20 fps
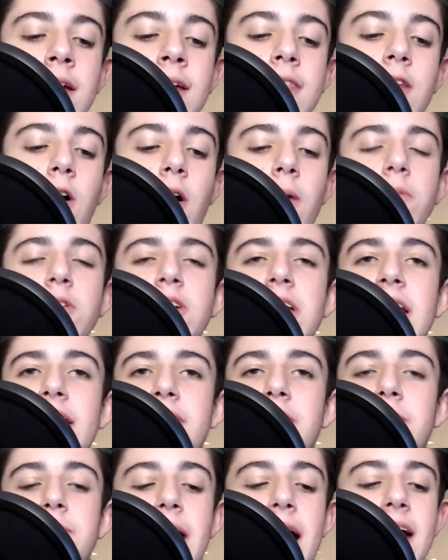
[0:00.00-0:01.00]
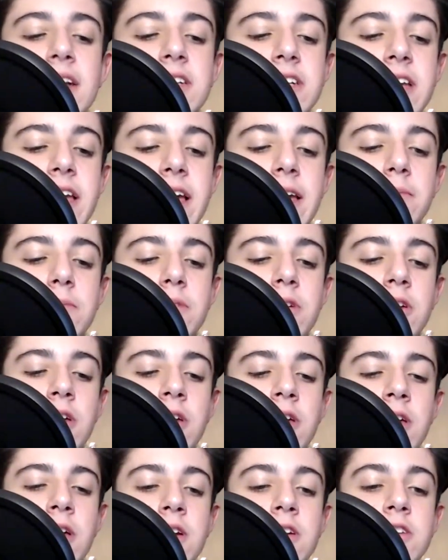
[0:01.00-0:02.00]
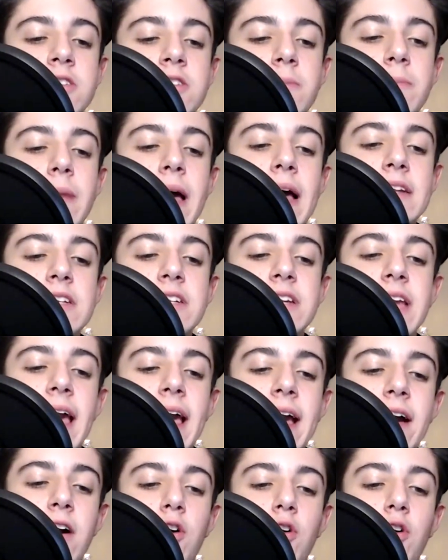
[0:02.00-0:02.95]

Now I'm looking at the Magic game because the Magic at